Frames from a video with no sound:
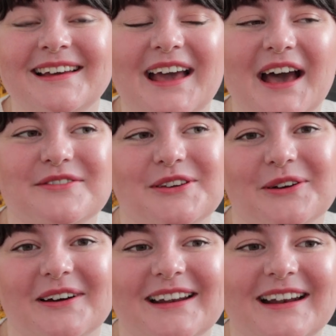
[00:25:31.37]
Have you
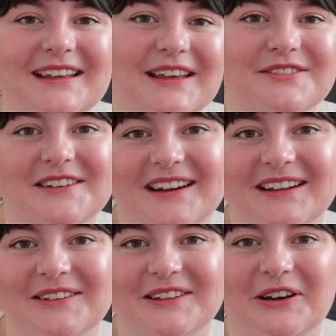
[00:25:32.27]
got any gift
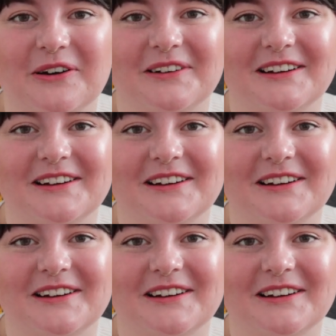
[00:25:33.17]
knitting on the go?